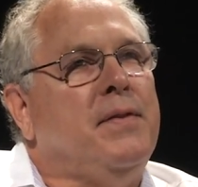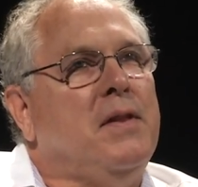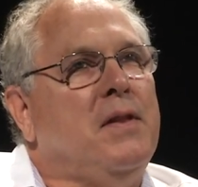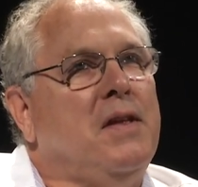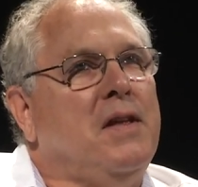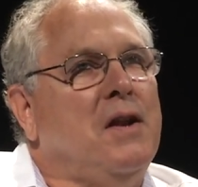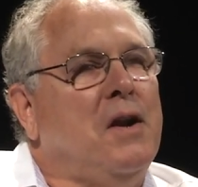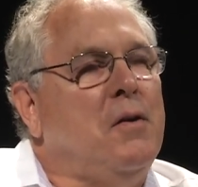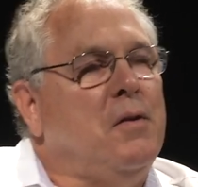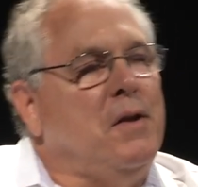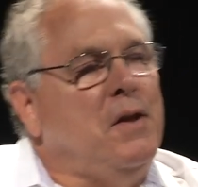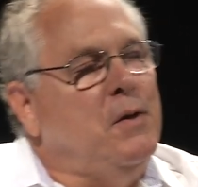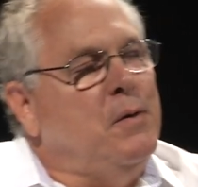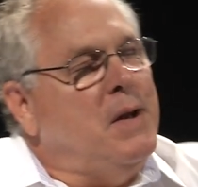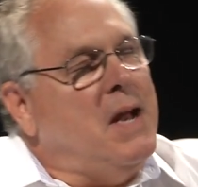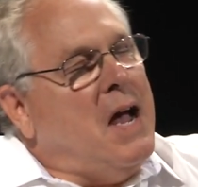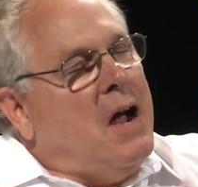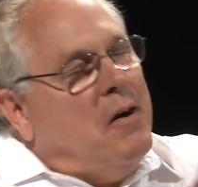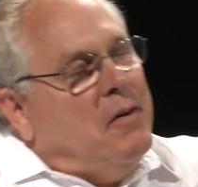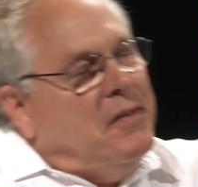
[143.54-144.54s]
you
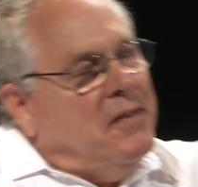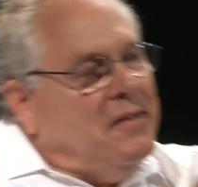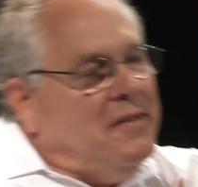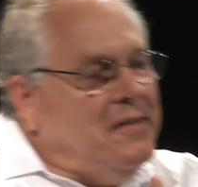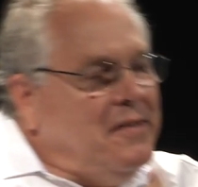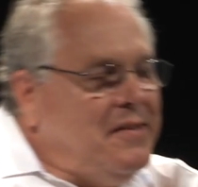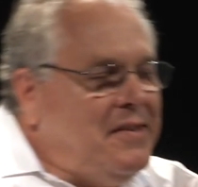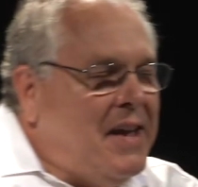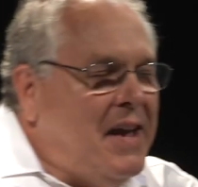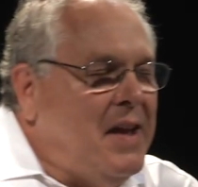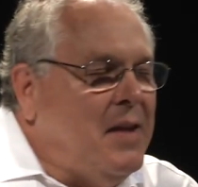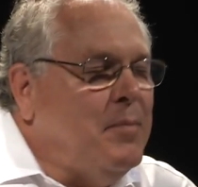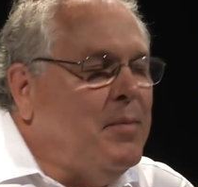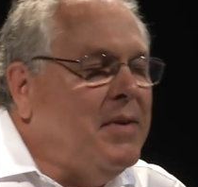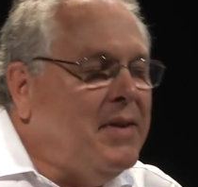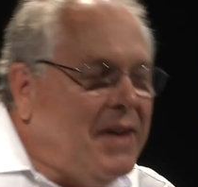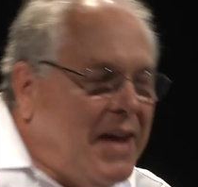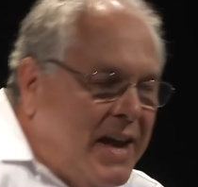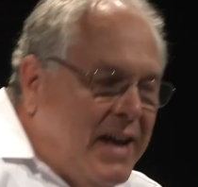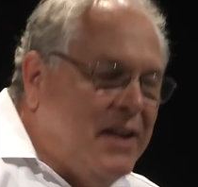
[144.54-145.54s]
and I are in the same
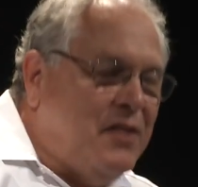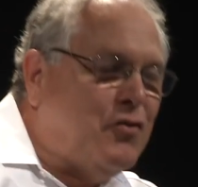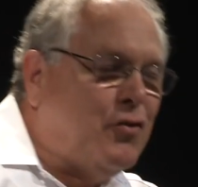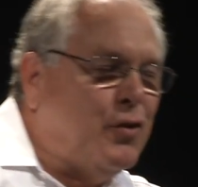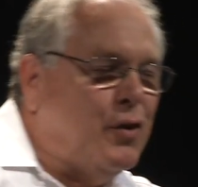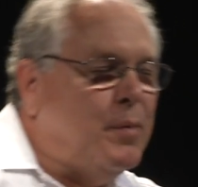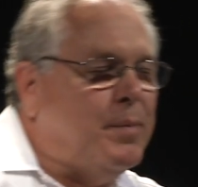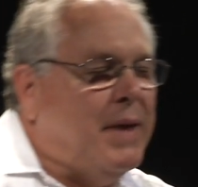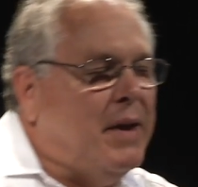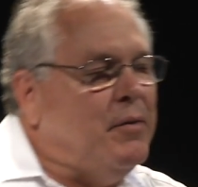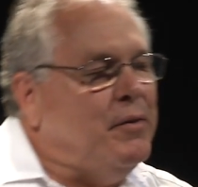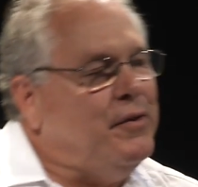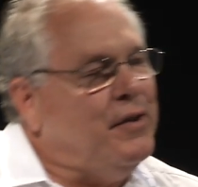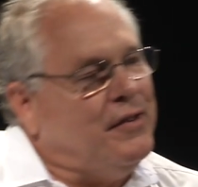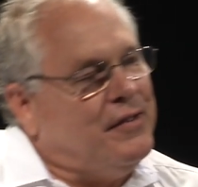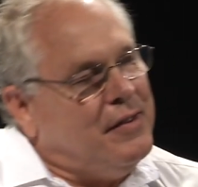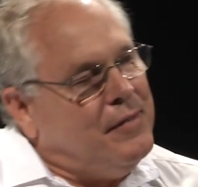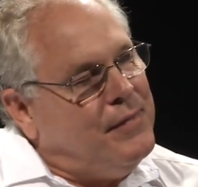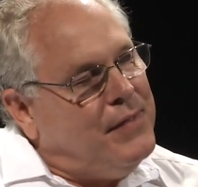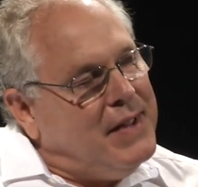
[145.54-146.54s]
age group. They were
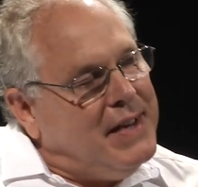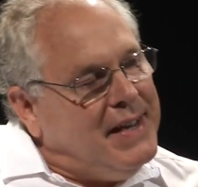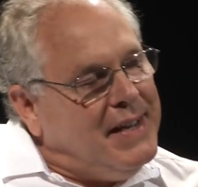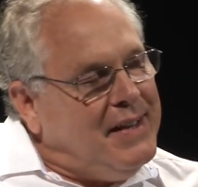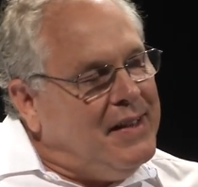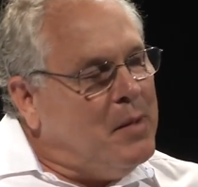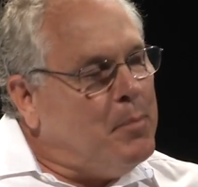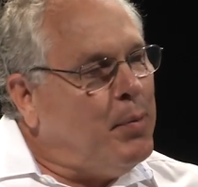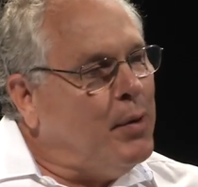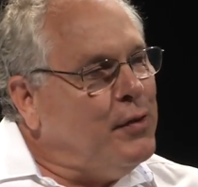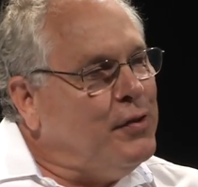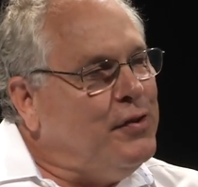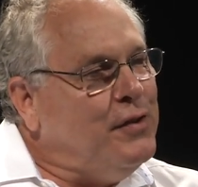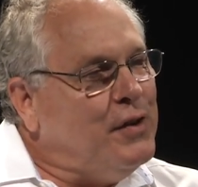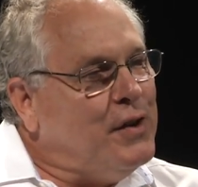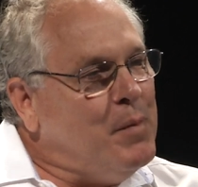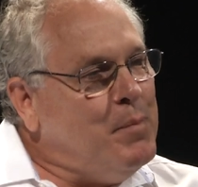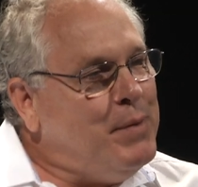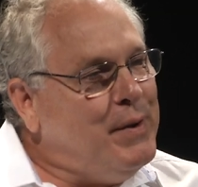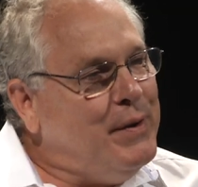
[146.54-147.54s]
just inventing the personal
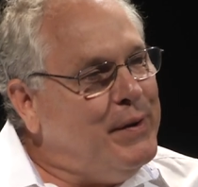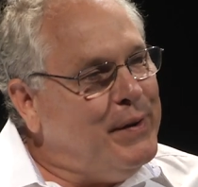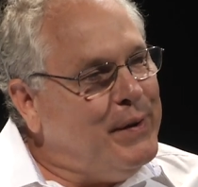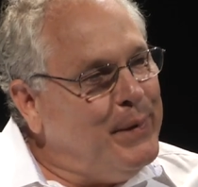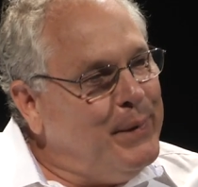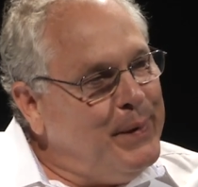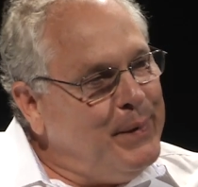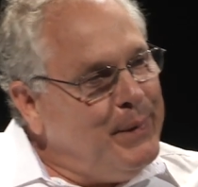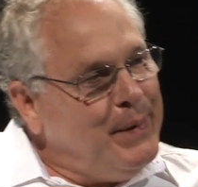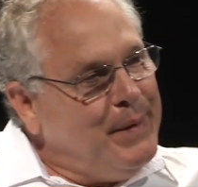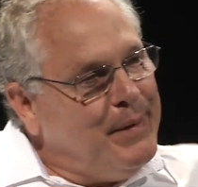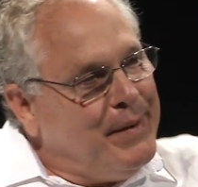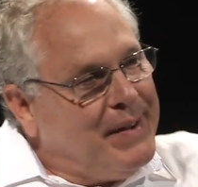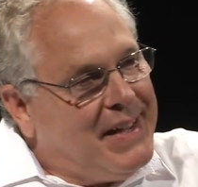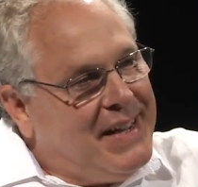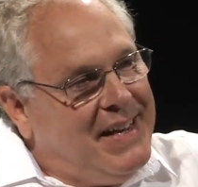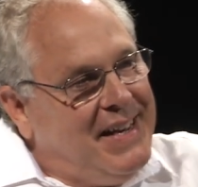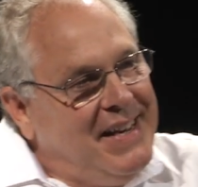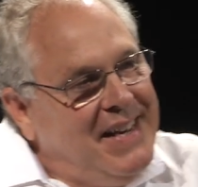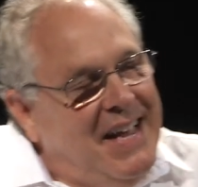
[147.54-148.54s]
computer when we were
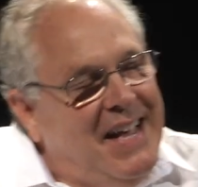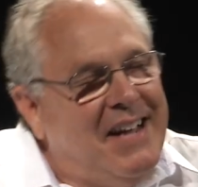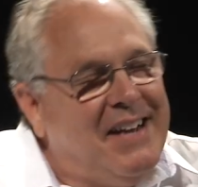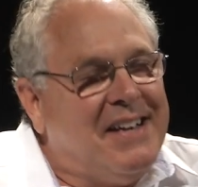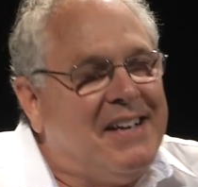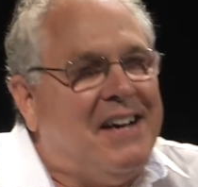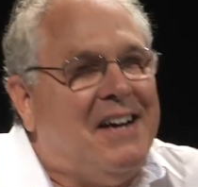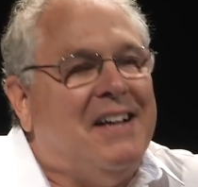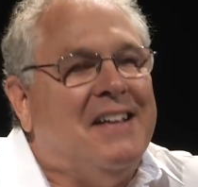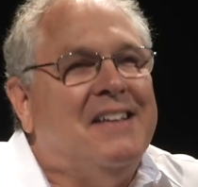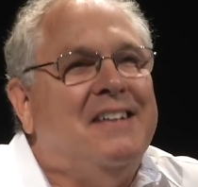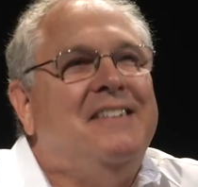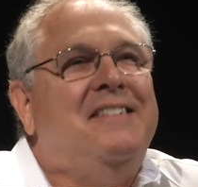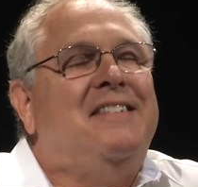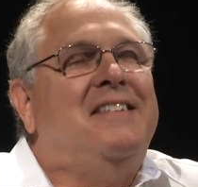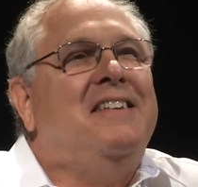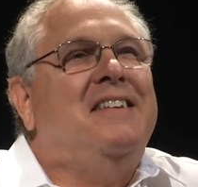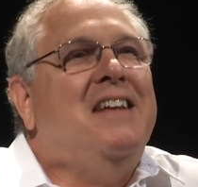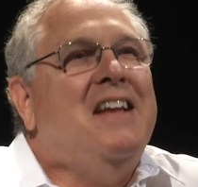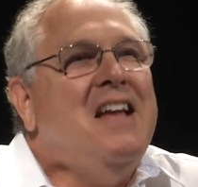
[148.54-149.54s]
getting out of college.
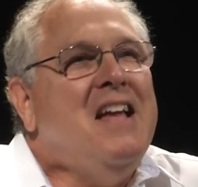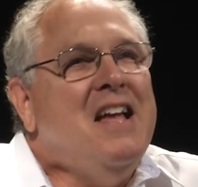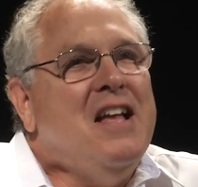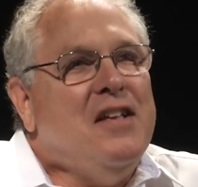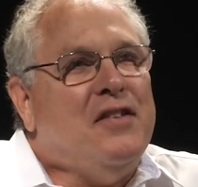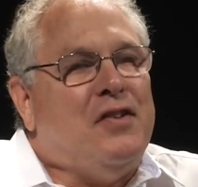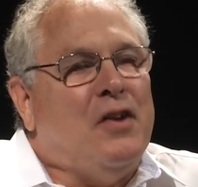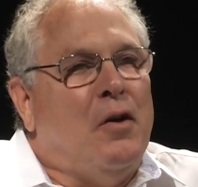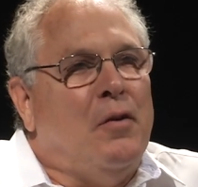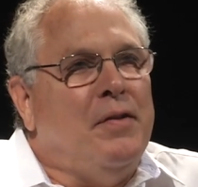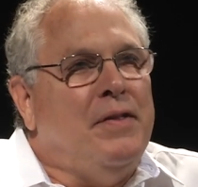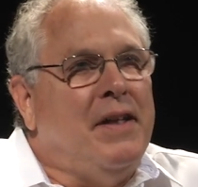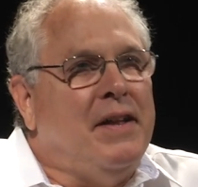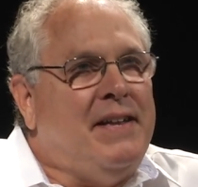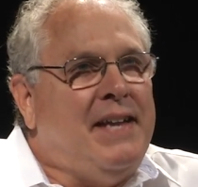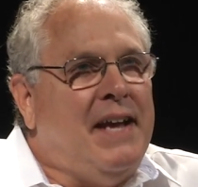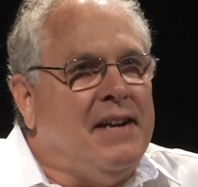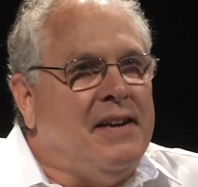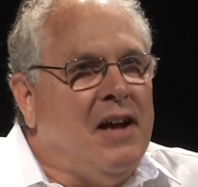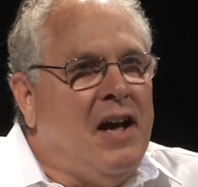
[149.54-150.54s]
And so the
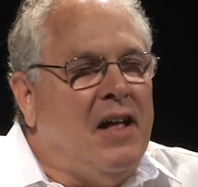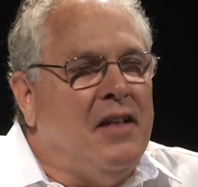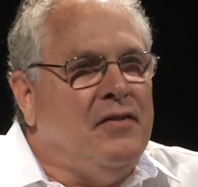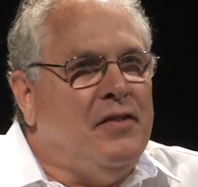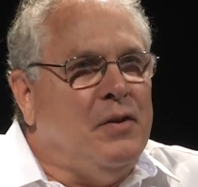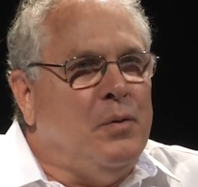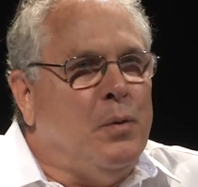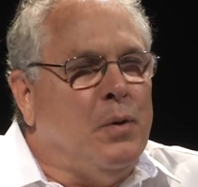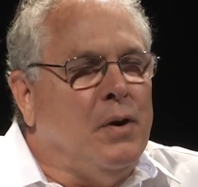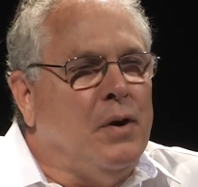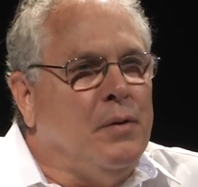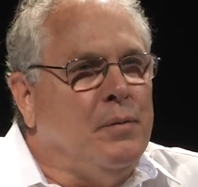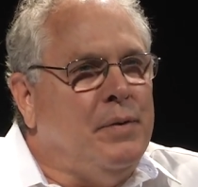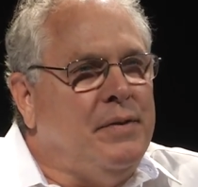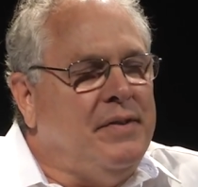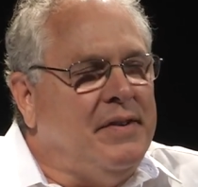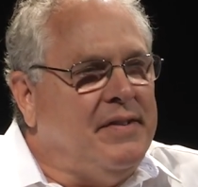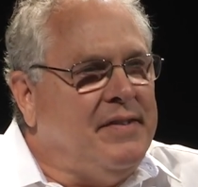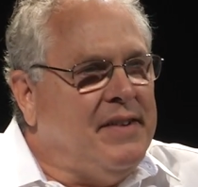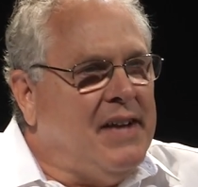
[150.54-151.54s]
technology world
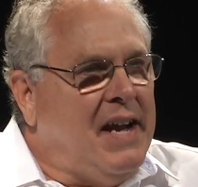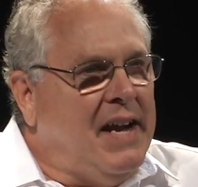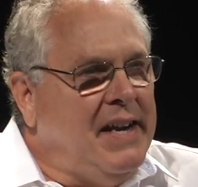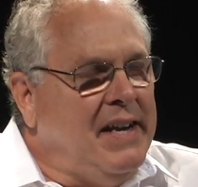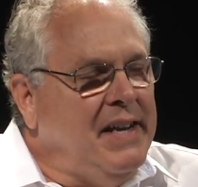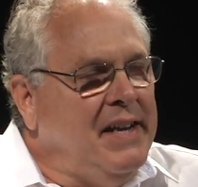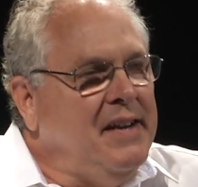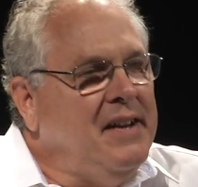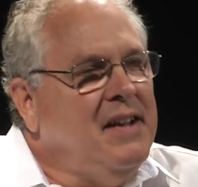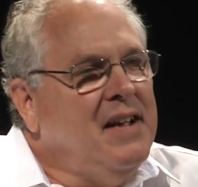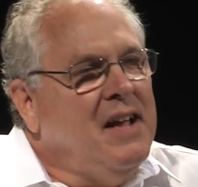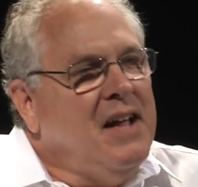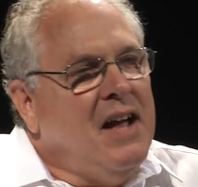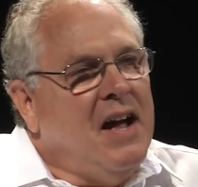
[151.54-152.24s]
was exciting.